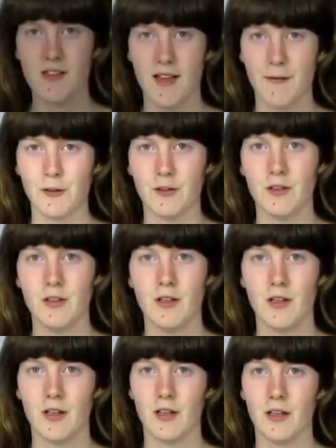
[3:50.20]
and 7
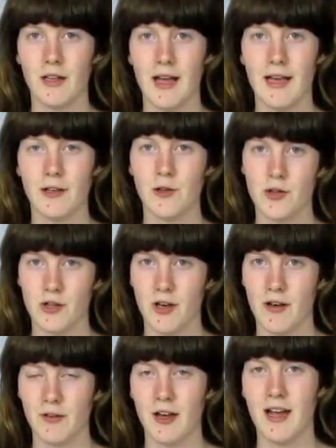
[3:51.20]
are a cushion
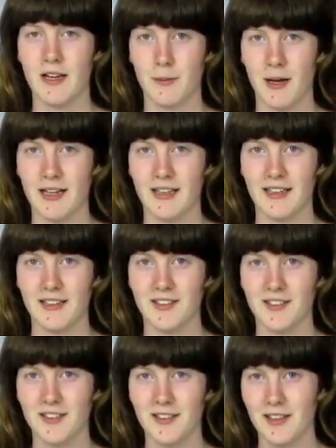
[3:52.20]
cover and a blanket.
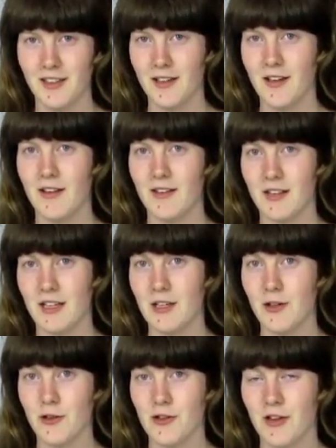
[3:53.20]

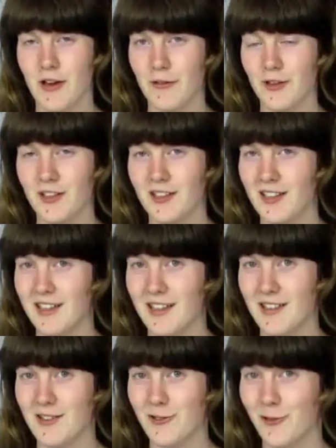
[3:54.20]
The cushion cover
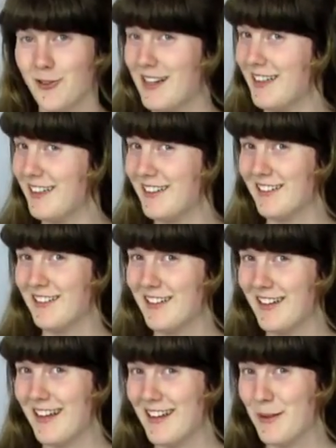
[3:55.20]
is already
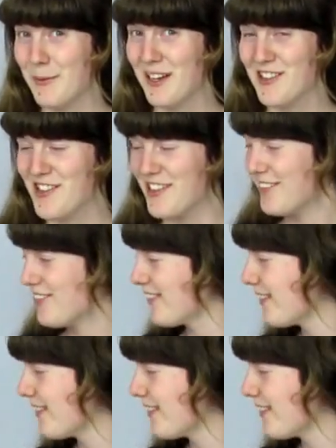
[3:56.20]
in the picture.